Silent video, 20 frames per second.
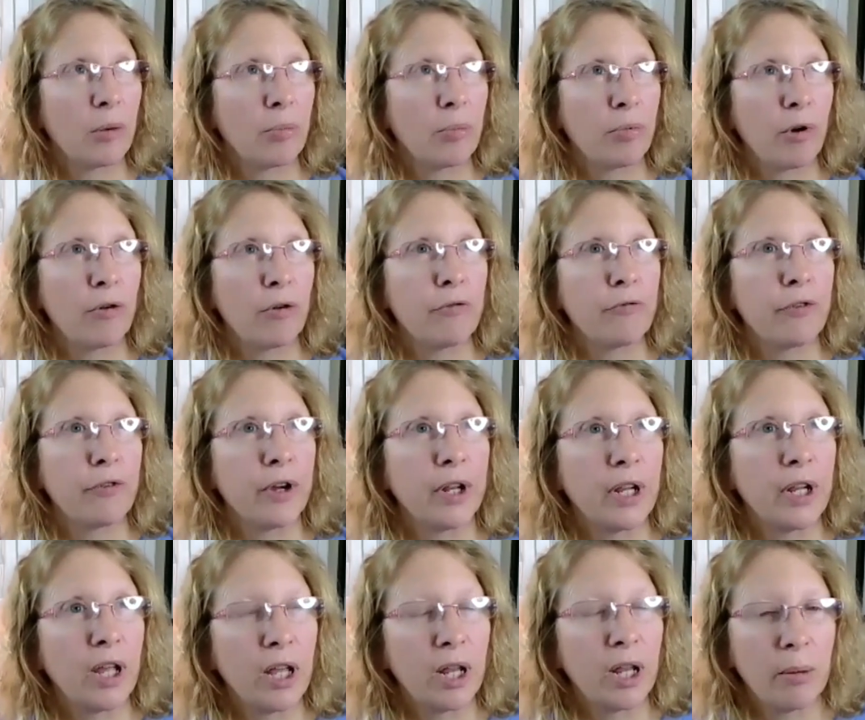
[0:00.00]

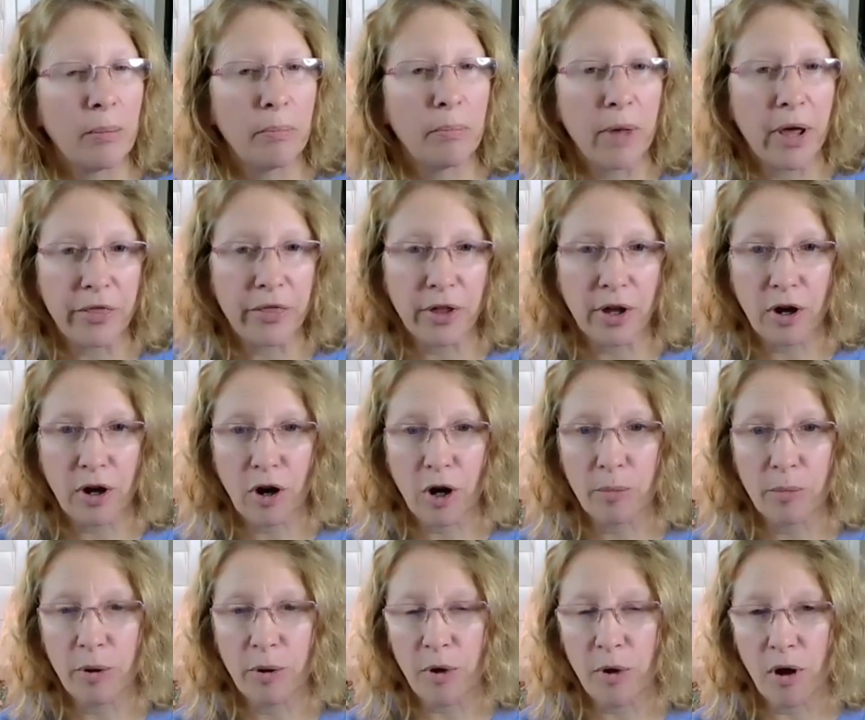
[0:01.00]
carprofen, and
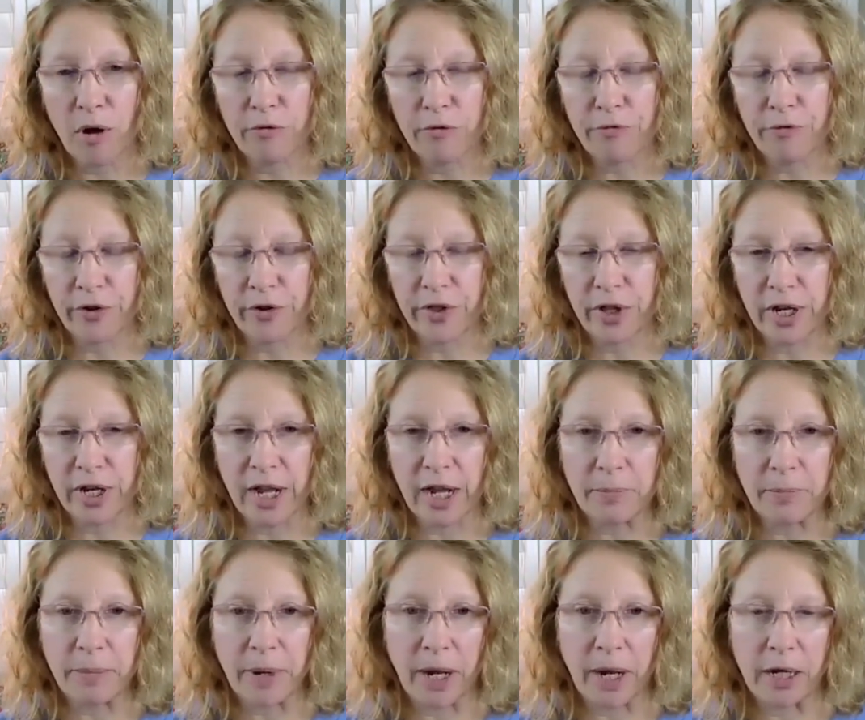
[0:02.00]
methocarbamol for the
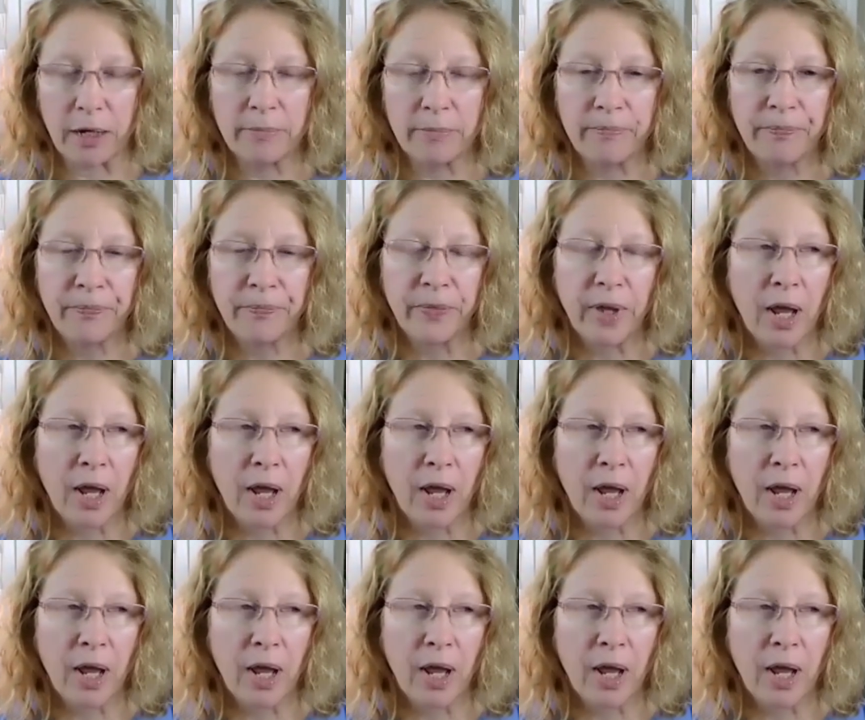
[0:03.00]
neck pain.